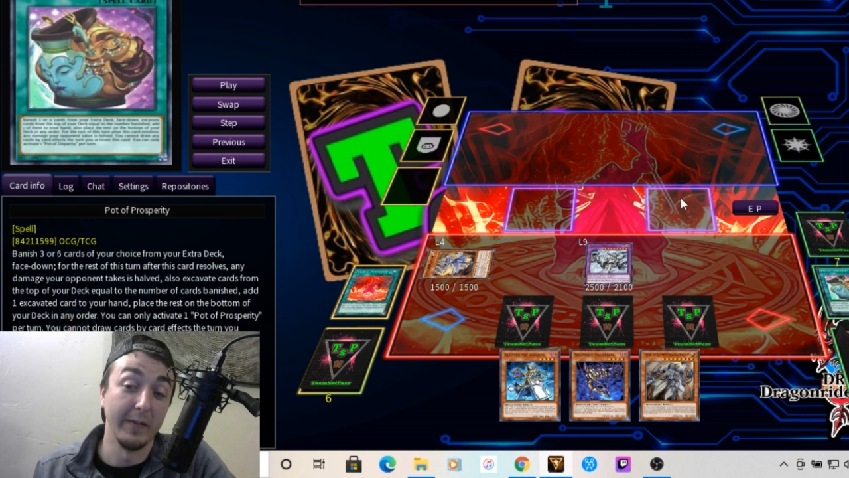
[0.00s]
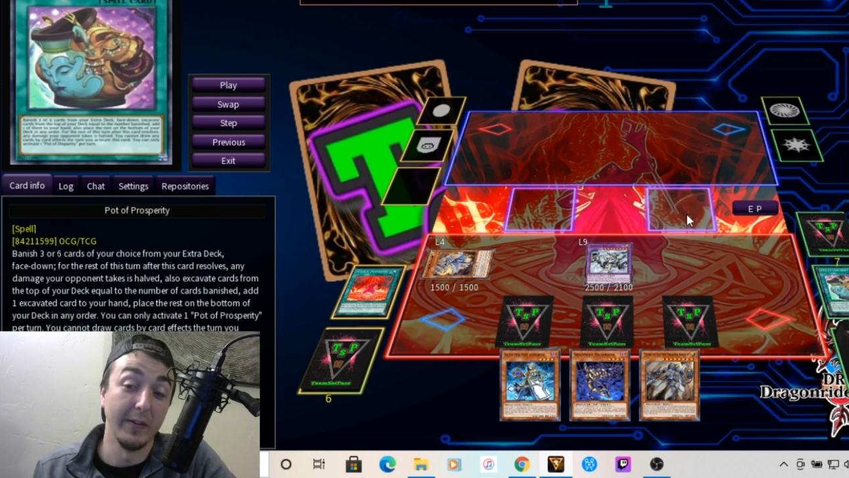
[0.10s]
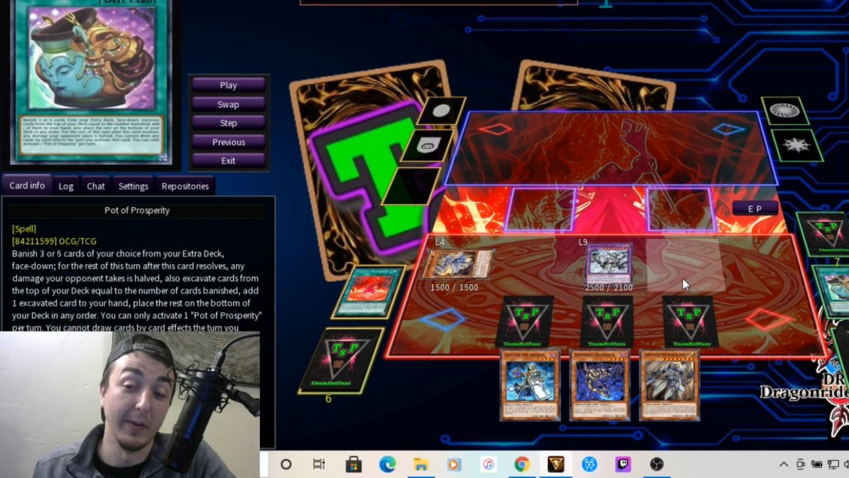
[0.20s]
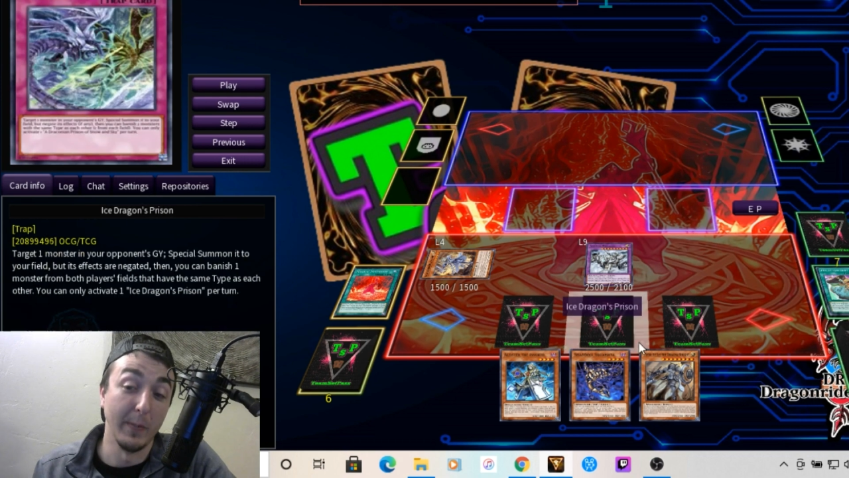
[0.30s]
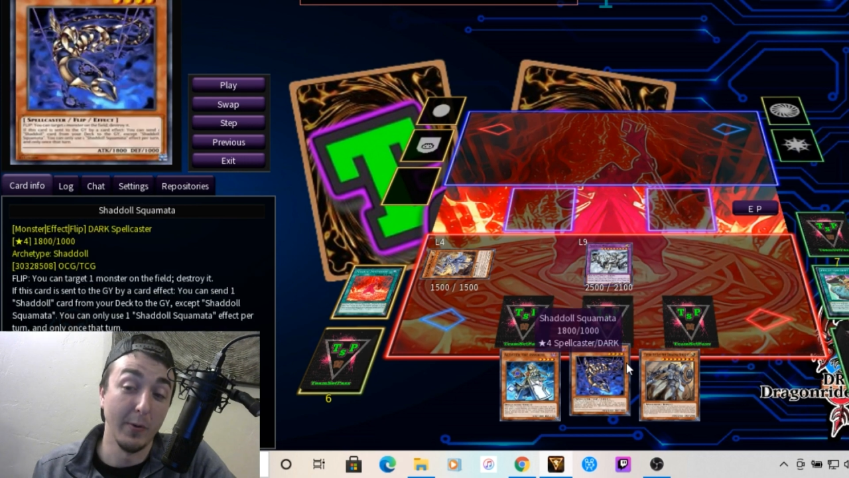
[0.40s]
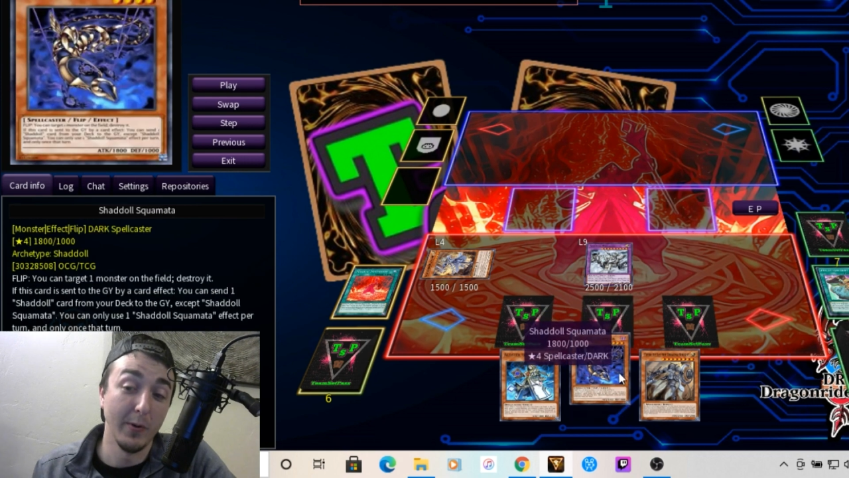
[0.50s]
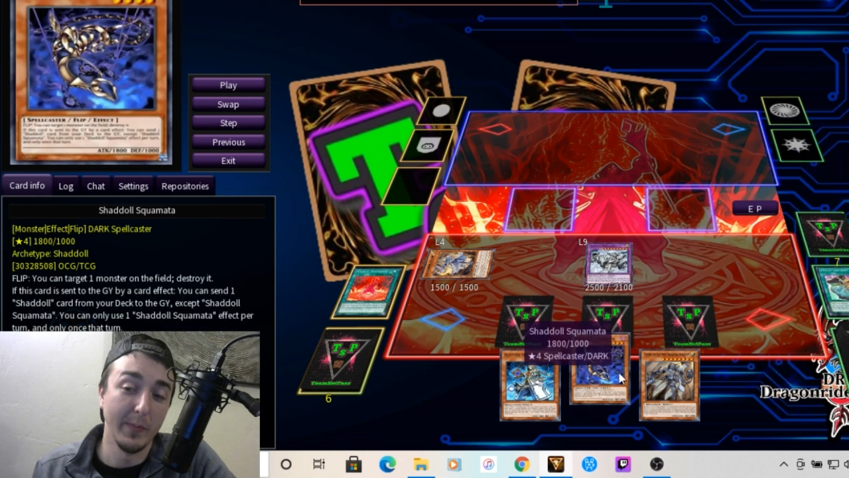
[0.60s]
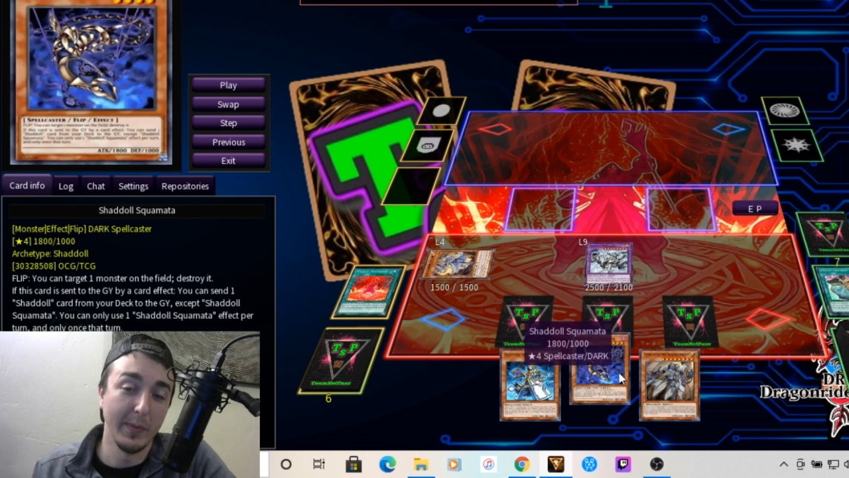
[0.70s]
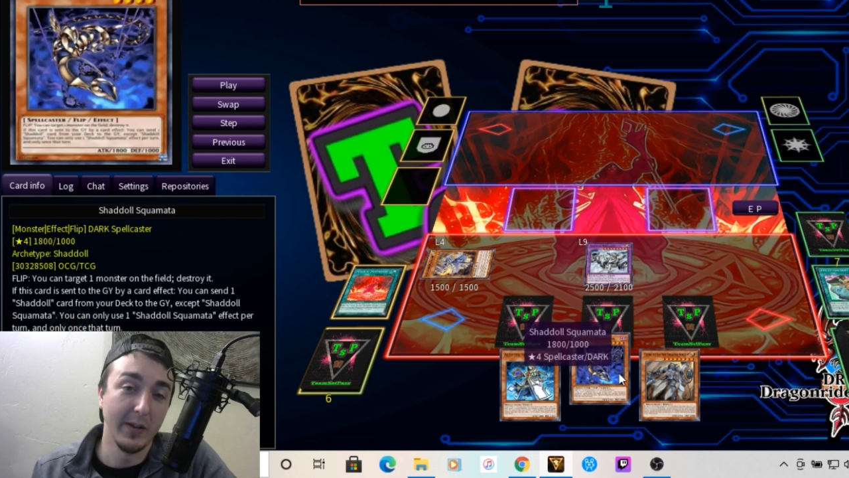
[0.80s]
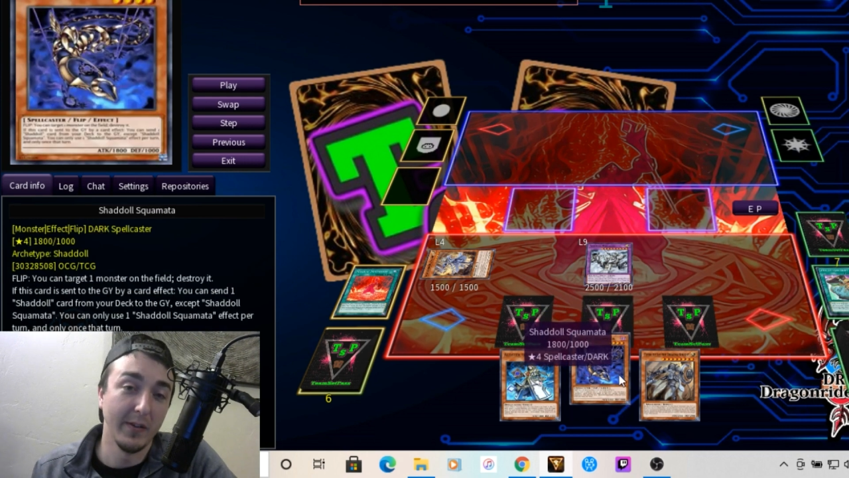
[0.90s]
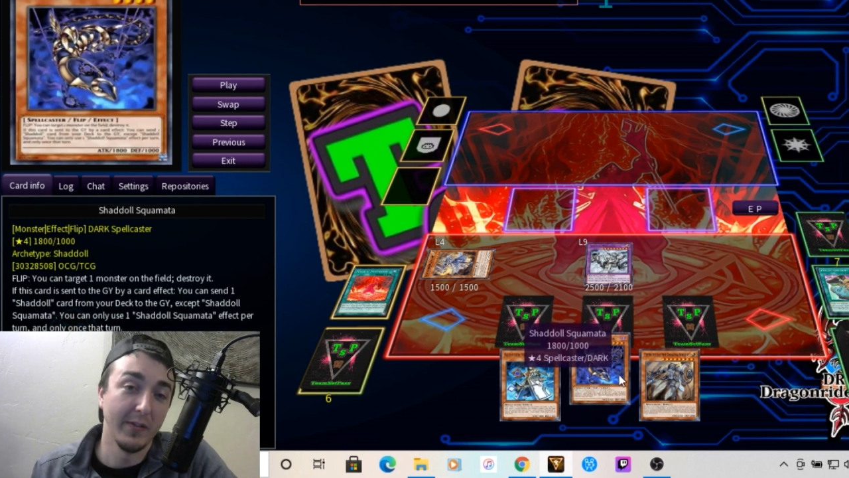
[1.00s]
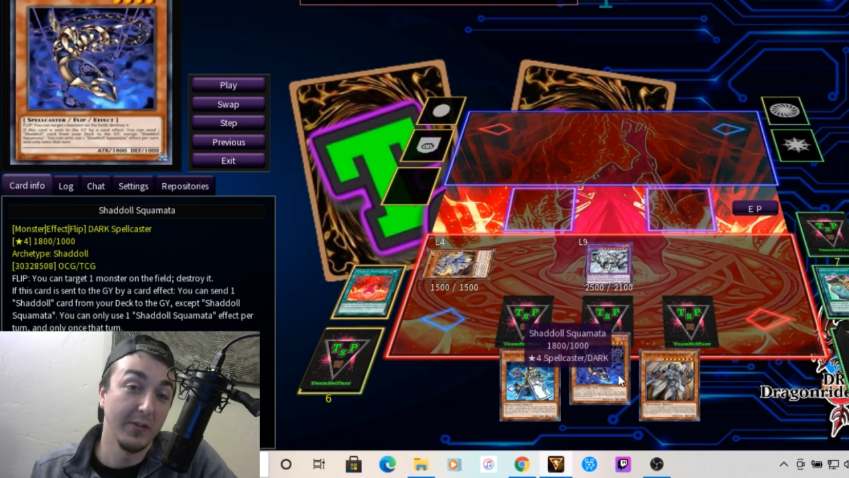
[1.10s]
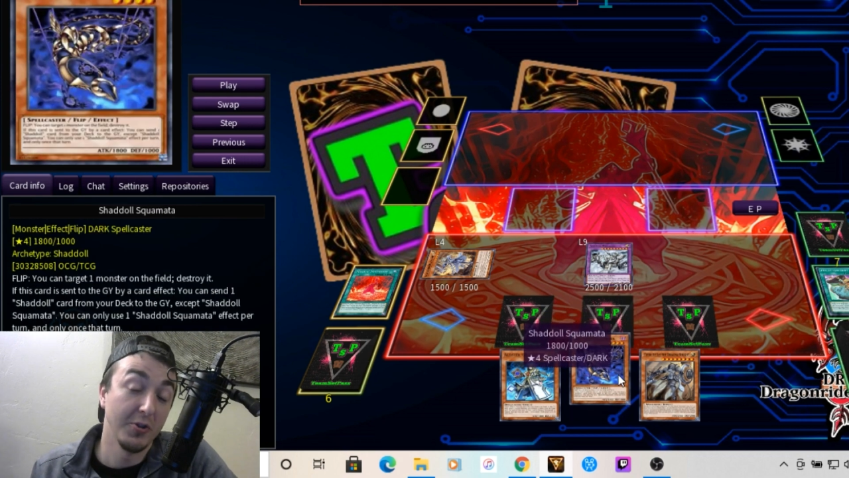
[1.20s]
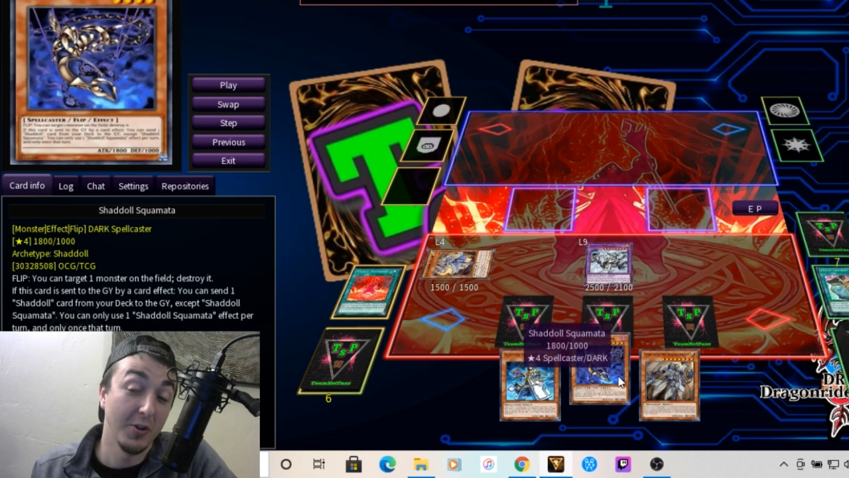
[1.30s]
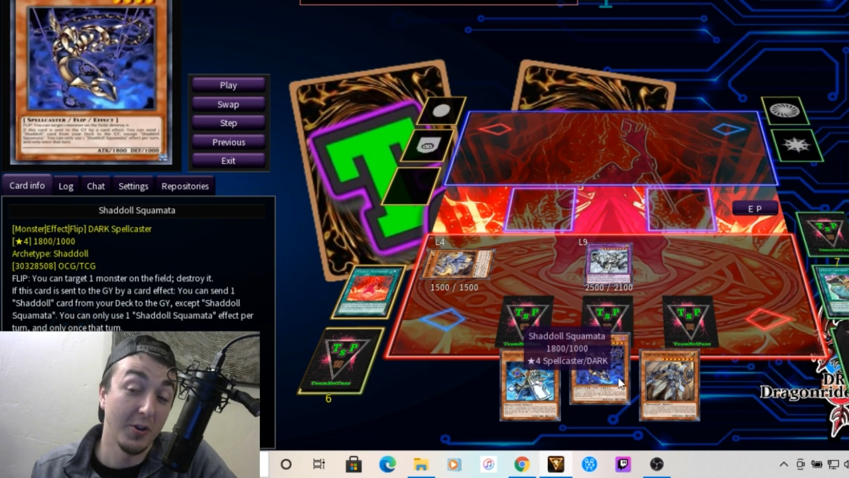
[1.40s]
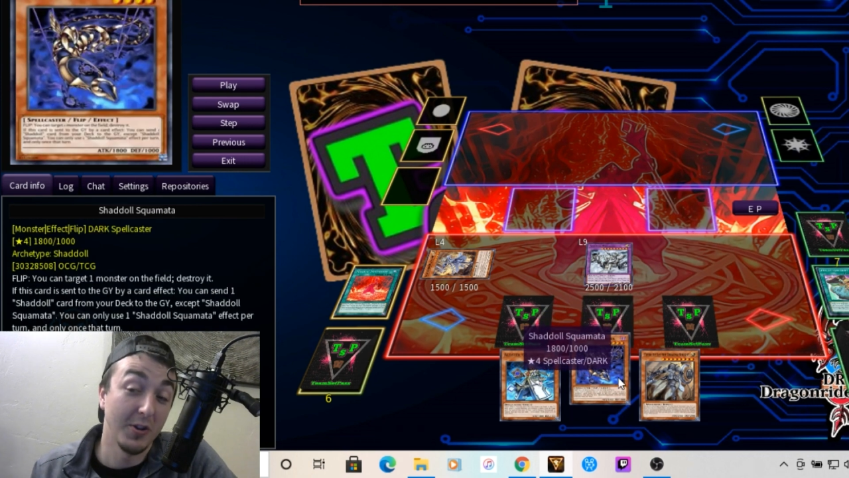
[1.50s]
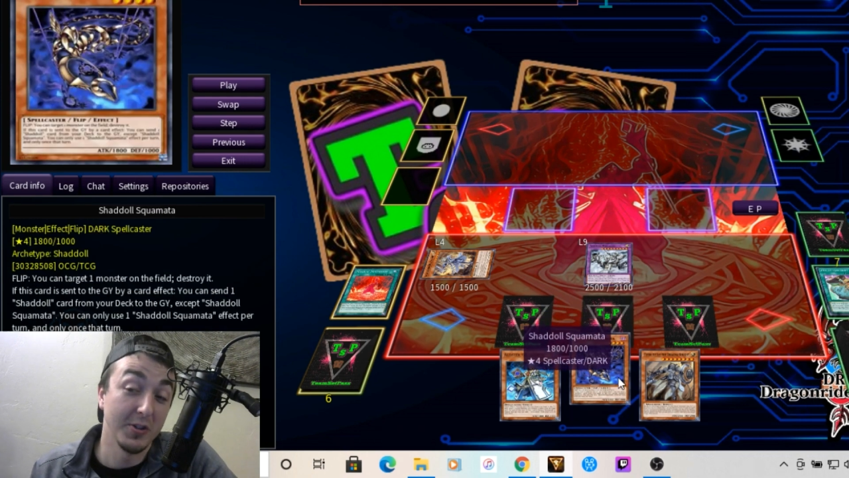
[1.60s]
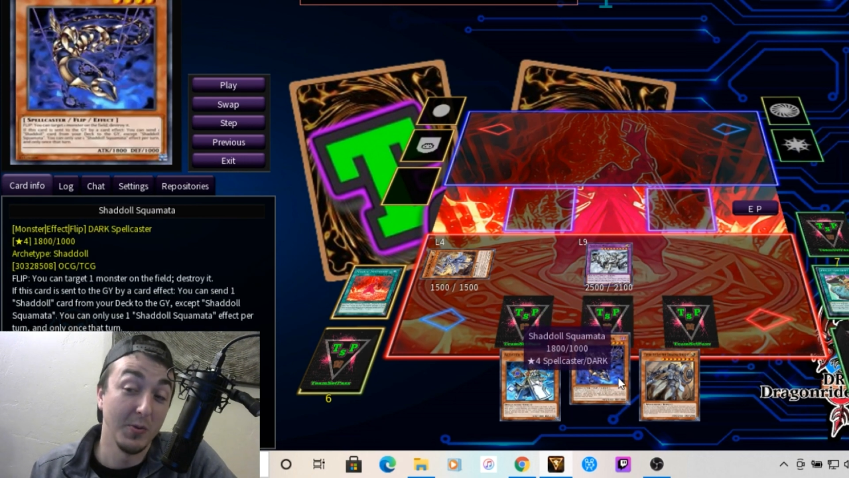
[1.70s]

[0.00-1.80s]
very important, because Shaddolls